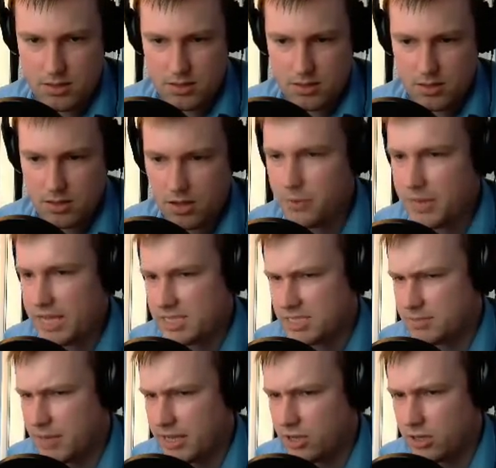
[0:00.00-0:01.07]
Oh, and that's just
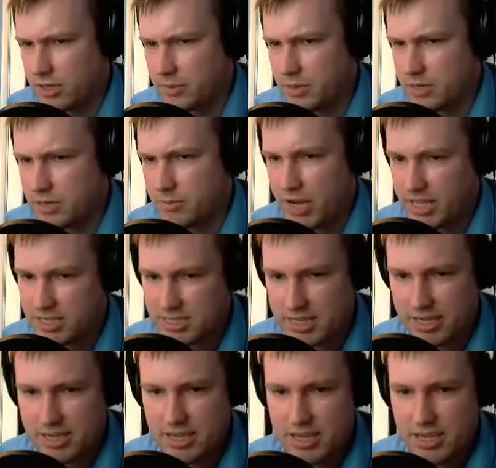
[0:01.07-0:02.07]
my colony world I'm waiting to see.